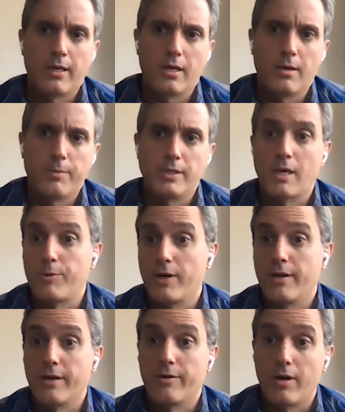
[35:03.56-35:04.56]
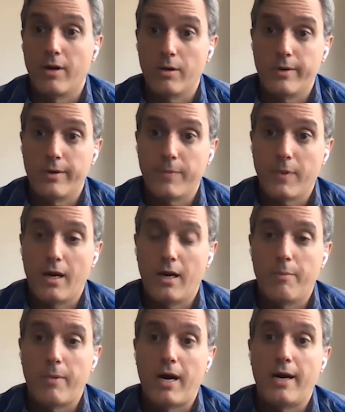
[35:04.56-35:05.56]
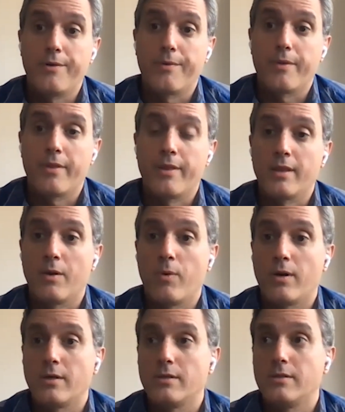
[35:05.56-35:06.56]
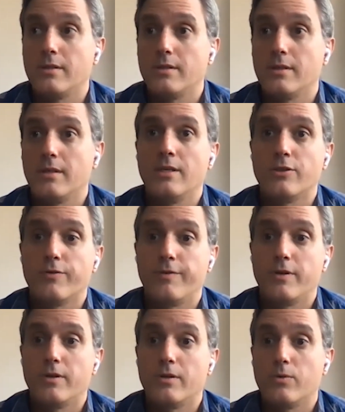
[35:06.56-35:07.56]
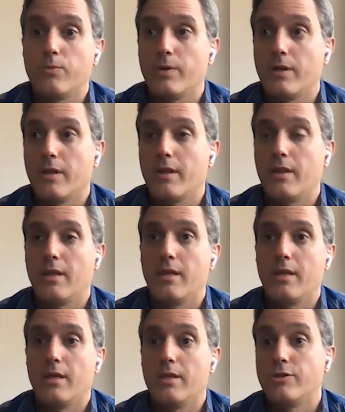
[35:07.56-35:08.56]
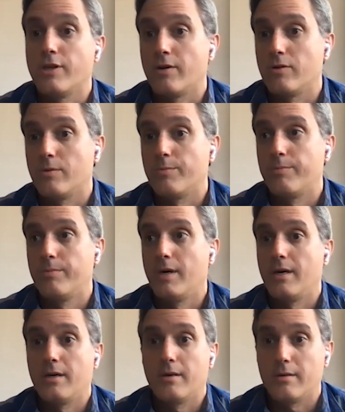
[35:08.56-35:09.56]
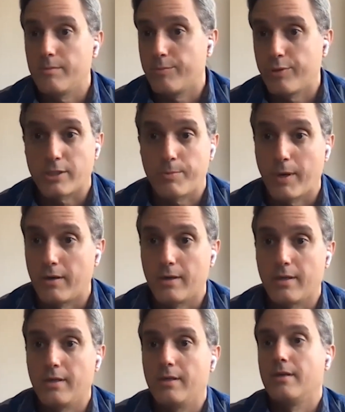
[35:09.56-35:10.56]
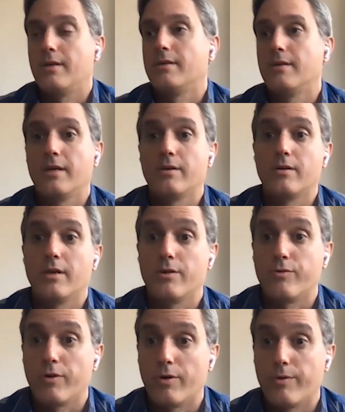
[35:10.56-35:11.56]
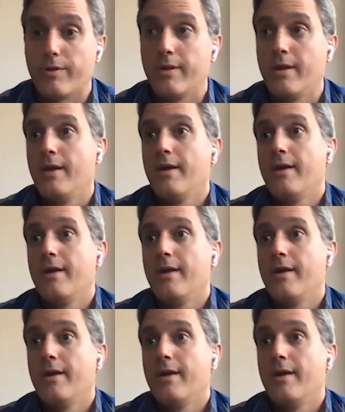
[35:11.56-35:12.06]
mining companies operating in Nicaragua. I don't think they wanted to interfere with the general prosperity and growth